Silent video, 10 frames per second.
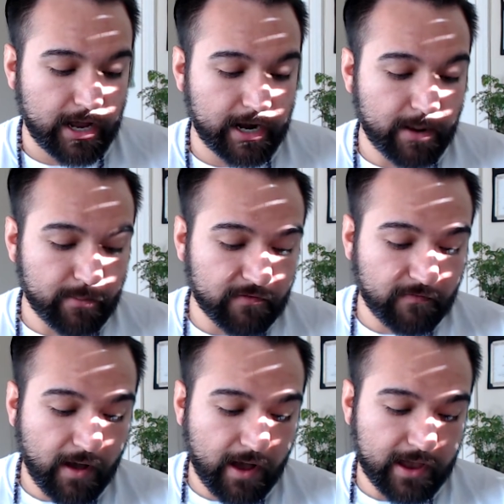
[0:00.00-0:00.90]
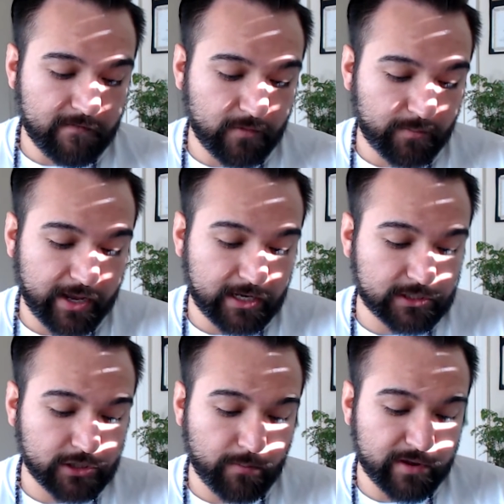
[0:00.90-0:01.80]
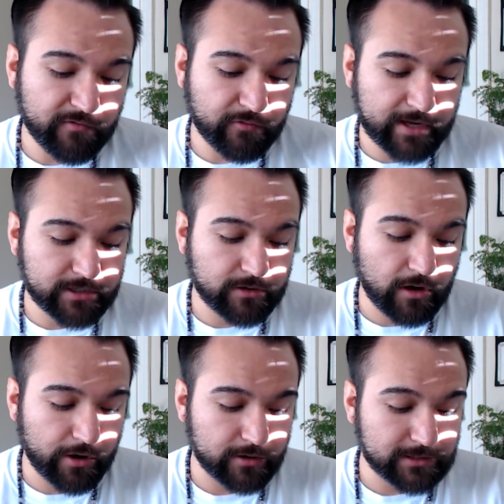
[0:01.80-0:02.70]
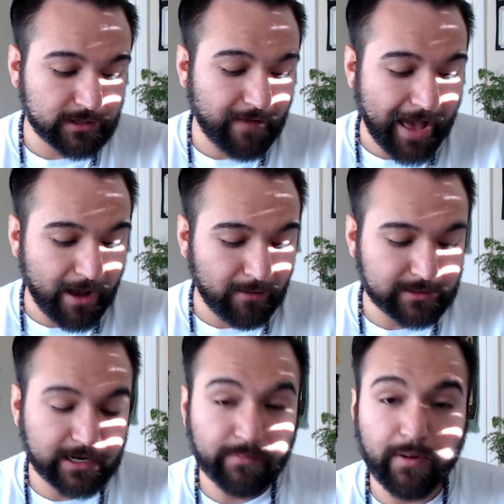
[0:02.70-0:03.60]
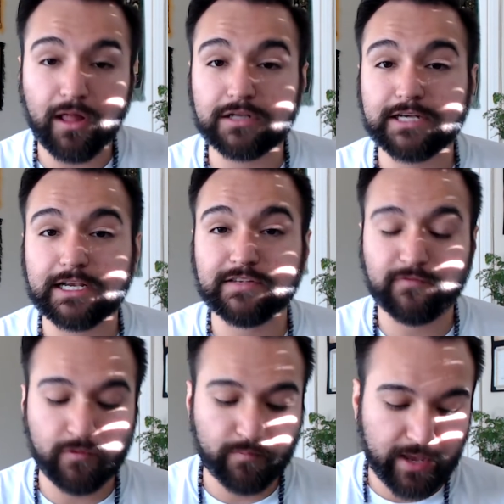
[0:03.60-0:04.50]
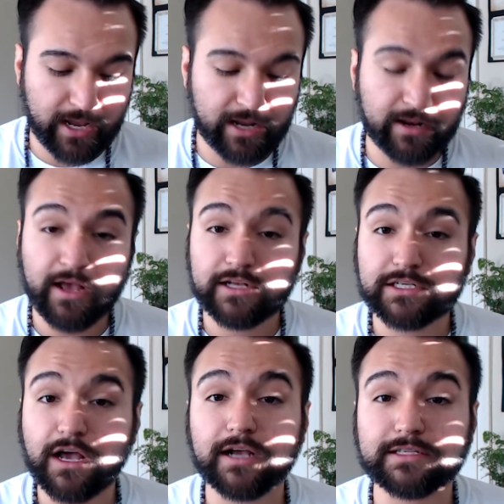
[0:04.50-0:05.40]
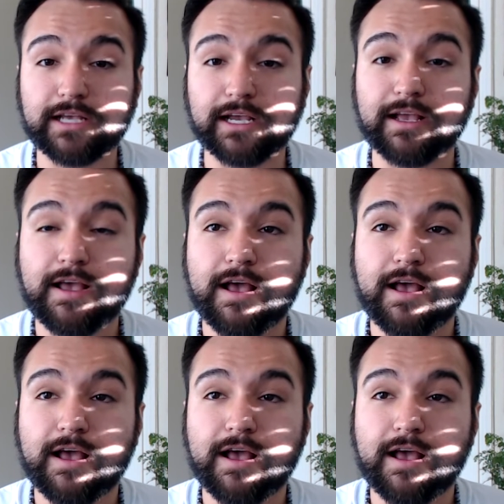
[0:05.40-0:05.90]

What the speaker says: Number five would be don't be afraid to call yourself out and apologize for being toxic.